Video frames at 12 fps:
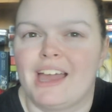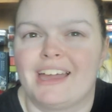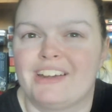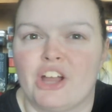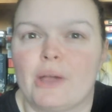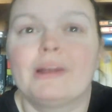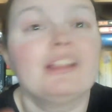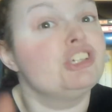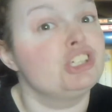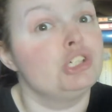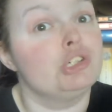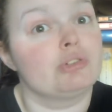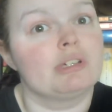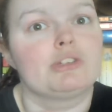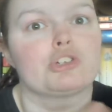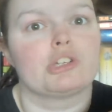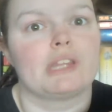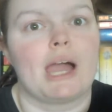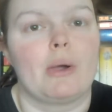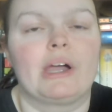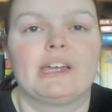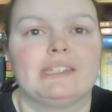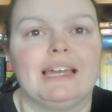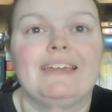I don't know. I'm gonna let you do your research on that one
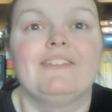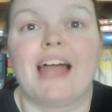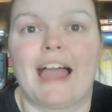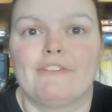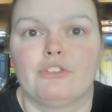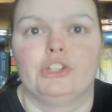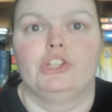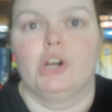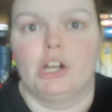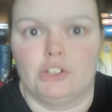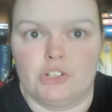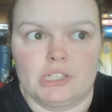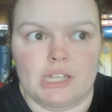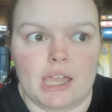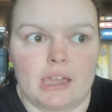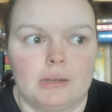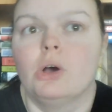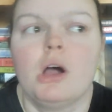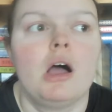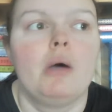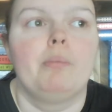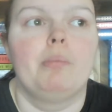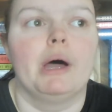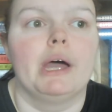because even I fully don't understand.
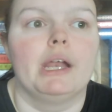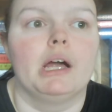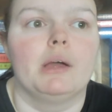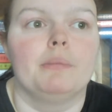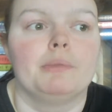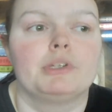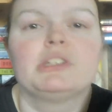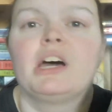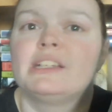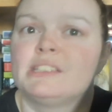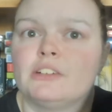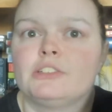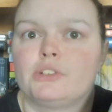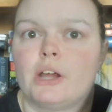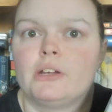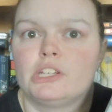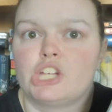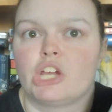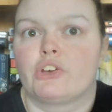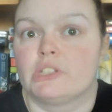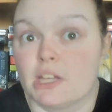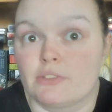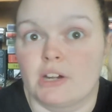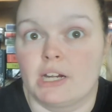But um, there's a lot of stuff surrounding Jay
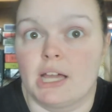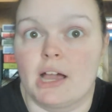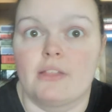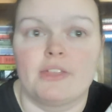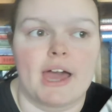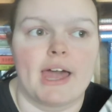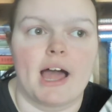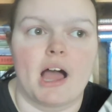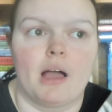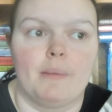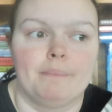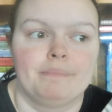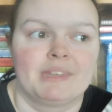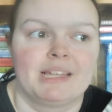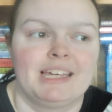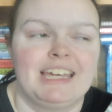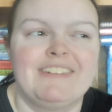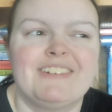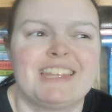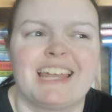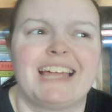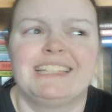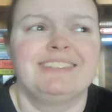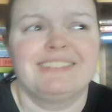Kristoff right now that um, even then
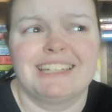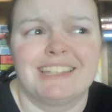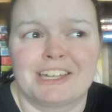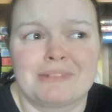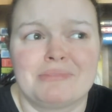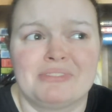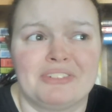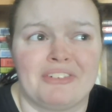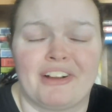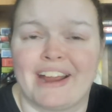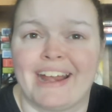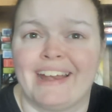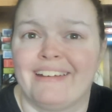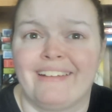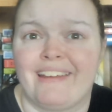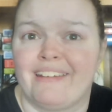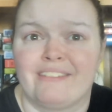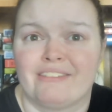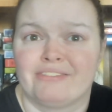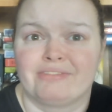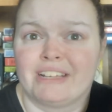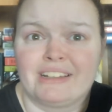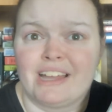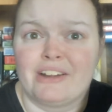I didn't really like him before, and I didn't.
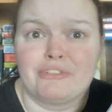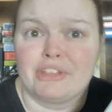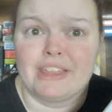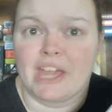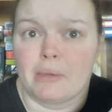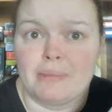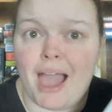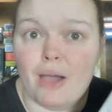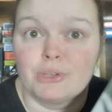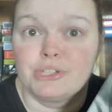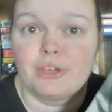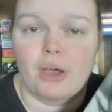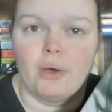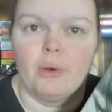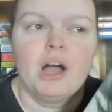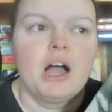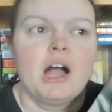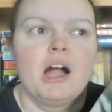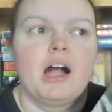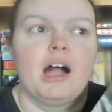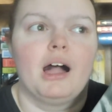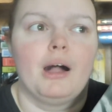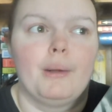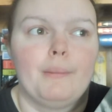I don't really like him now. So
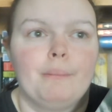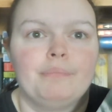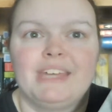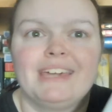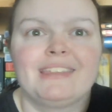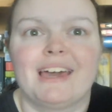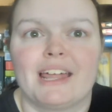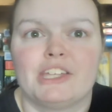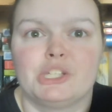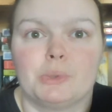um, take that as you